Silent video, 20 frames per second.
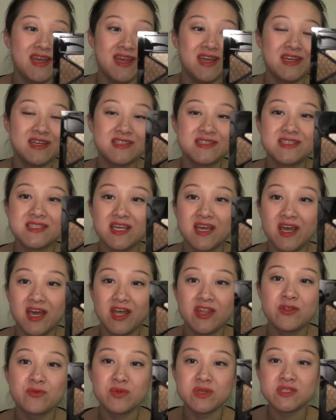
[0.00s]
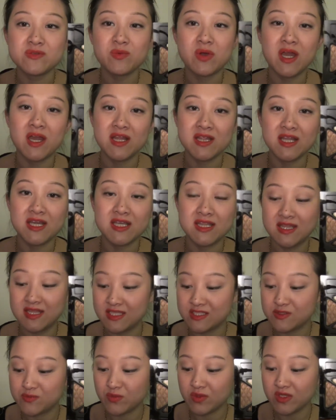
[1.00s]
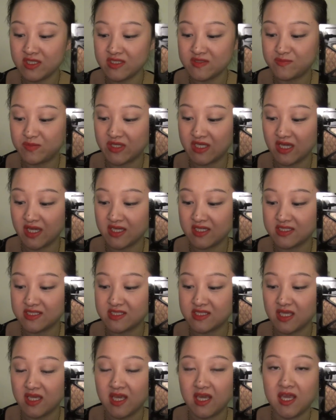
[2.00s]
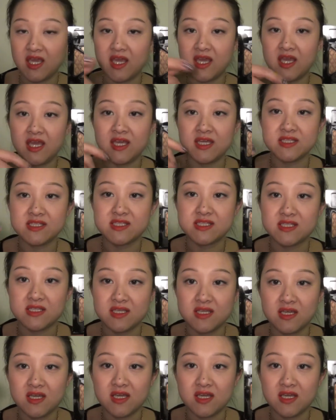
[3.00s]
And the reason why I like this is because it